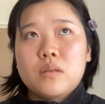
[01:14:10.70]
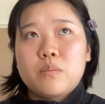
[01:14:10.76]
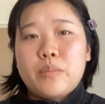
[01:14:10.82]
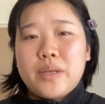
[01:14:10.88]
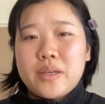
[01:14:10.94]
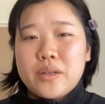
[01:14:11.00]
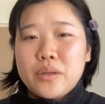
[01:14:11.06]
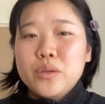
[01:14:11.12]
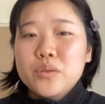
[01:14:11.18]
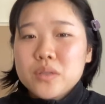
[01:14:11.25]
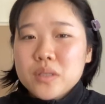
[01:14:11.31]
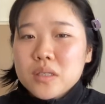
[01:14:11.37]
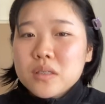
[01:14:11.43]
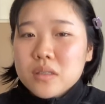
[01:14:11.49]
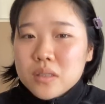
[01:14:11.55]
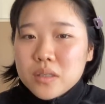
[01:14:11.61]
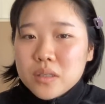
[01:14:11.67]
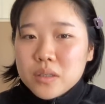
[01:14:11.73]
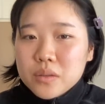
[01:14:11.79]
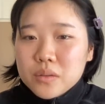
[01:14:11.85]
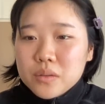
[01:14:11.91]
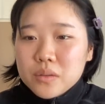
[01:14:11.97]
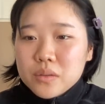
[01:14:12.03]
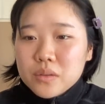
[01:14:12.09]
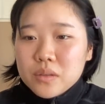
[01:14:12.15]
be a nuisance to
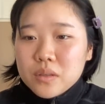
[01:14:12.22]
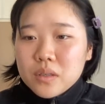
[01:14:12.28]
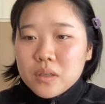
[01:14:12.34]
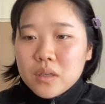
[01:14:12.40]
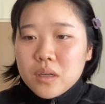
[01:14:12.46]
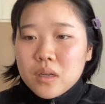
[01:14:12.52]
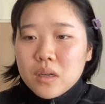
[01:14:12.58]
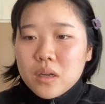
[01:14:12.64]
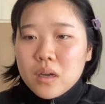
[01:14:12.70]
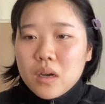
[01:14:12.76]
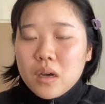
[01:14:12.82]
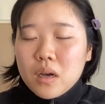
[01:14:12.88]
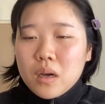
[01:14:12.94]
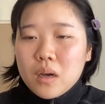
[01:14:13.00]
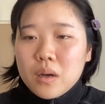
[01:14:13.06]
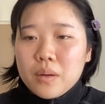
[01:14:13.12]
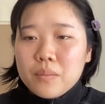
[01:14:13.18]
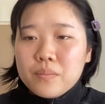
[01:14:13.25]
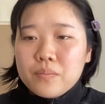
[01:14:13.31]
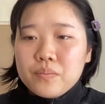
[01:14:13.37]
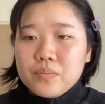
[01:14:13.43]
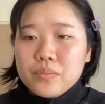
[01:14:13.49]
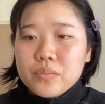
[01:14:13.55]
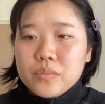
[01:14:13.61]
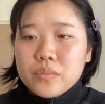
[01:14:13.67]
you.
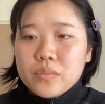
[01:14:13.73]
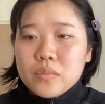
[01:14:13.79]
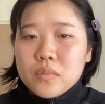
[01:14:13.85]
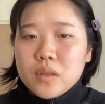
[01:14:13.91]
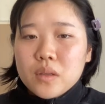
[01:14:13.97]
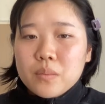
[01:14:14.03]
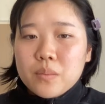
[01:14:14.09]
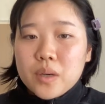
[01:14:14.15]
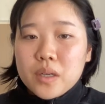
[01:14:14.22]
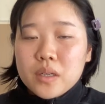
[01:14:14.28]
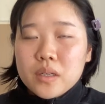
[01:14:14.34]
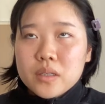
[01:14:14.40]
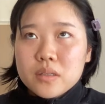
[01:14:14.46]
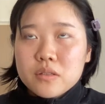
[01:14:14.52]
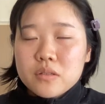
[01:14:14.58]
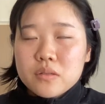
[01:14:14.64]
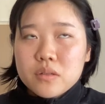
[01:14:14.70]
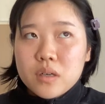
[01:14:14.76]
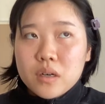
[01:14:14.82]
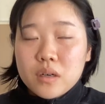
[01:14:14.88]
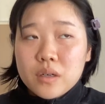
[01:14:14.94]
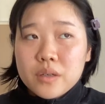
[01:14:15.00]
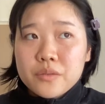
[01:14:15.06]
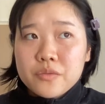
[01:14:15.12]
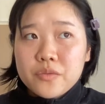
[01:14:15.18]
Um, but his
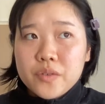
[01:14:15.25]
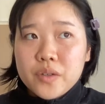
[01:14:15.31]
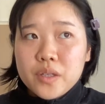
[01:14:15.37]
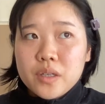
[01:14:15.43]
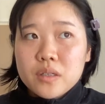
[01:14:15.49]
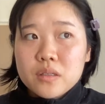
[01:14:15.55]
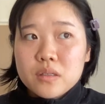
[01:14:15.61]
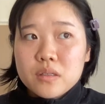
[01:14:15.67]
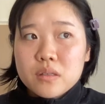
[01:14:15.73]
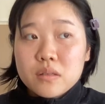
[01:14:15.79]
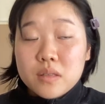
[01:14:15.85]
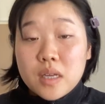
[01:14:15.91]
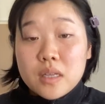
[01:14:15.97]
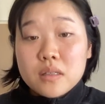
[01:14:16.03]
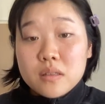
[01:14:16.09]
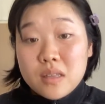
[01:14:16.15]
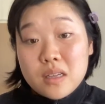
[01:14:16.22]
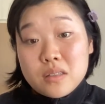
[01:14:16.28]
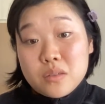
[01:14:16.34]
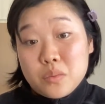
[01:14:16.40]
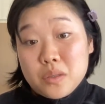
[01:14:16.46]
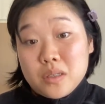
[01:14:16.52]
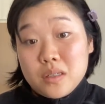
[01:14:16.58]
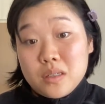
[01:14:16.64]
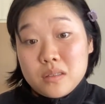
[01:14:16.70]
current feelings, that's
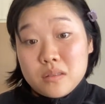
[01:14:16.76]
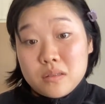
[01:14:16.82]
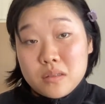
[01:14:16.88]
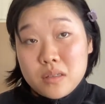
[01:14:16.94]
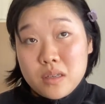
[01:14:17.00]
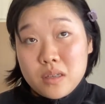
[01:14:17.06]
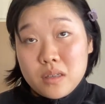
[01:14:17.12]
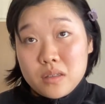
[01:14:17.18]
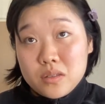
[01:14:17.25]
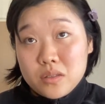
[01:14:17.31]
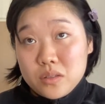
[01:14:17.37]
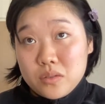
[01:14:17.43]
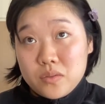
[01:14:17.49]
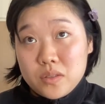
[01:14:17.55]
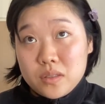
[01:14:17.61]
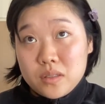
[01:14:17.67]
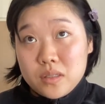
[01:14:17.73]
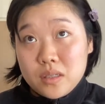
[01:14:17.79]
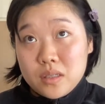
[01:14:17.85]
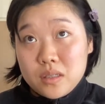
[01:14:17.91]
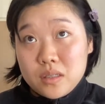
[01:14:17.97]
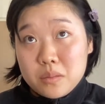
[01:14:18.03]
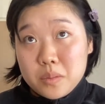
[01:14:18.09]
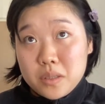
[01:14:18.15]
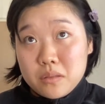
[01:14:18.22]
what it is. Like he just feels like
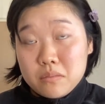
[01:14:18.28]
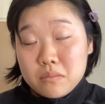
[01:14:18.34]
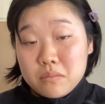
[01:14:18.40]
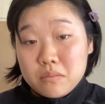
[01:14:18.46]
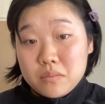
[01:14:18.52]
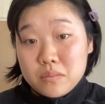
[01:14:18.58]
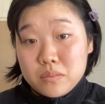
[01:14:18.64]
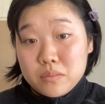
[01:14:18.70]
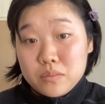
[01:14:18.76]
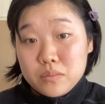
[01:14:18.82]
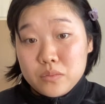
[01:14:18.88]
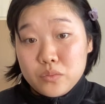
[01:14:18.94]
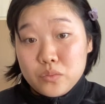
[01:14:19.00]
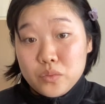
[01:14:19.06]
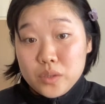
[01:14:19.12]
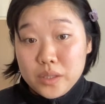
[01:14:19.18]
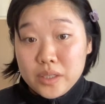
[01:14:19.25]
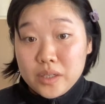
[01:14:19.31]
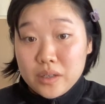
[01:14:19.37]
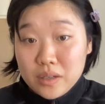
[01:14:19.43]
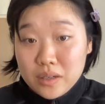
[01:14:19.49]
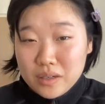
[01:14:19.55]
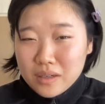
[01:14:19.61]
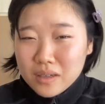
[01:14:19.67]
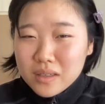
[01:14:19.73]
he's been really
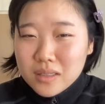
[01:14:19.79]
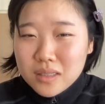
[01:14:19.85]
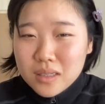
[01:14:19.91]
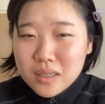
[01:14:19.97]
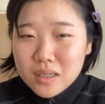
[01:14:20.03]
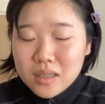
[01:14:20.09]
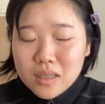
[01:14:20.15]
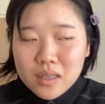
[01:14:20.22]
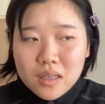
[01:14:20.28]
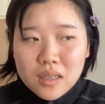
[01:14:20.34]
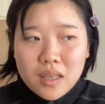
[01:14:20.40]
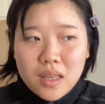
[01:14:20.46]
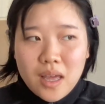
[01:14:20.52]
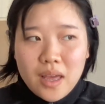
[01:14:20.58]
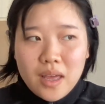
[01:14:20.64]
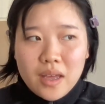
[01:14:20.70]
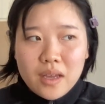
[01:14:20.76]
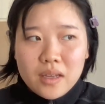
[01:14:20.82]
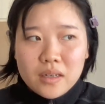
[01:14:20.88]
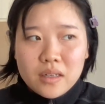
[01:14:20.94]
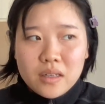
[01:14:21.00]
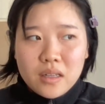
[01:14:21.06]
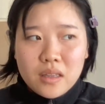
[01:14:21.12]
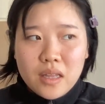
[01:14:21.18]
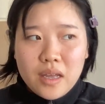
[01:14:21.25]
hurt
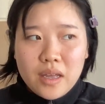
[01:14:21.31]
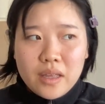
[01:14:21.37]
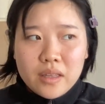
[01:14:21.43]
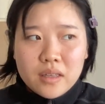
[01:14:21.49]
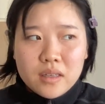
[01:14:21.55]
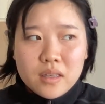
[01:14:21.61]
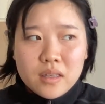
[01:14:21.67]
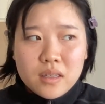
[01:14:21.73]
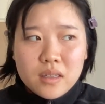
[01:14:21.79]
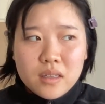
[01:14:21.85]
and like